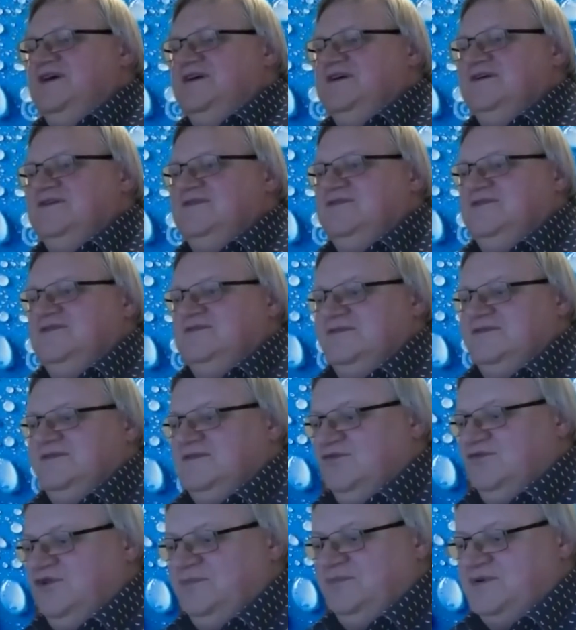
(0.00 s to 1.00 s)

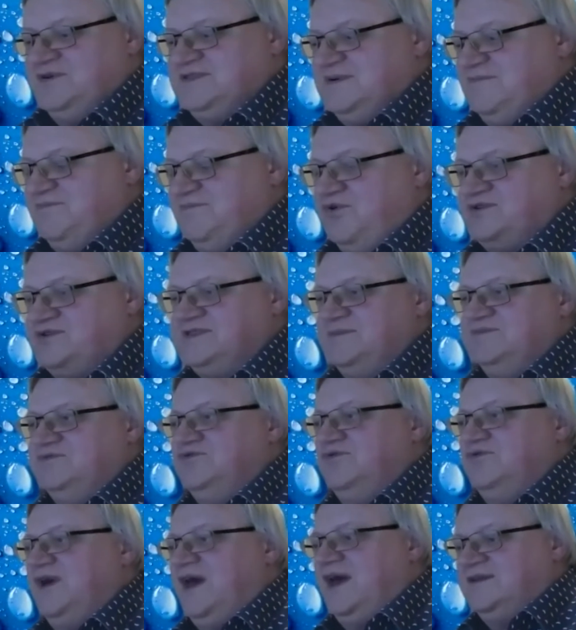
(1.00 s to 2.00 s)
almost impossible
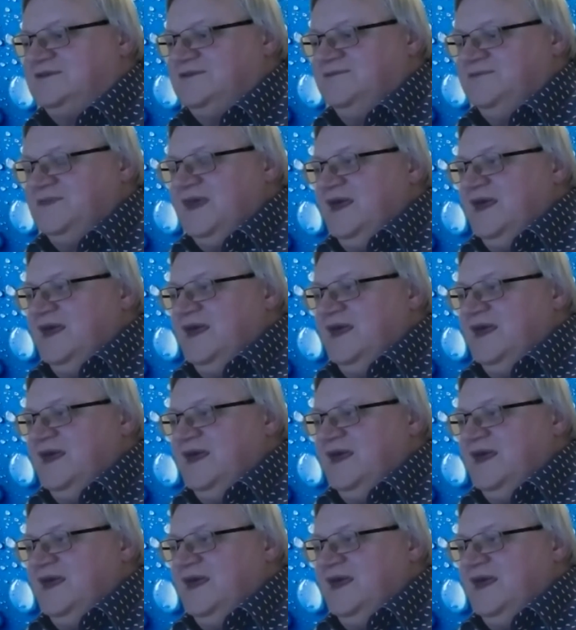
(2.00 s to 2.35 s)
to get.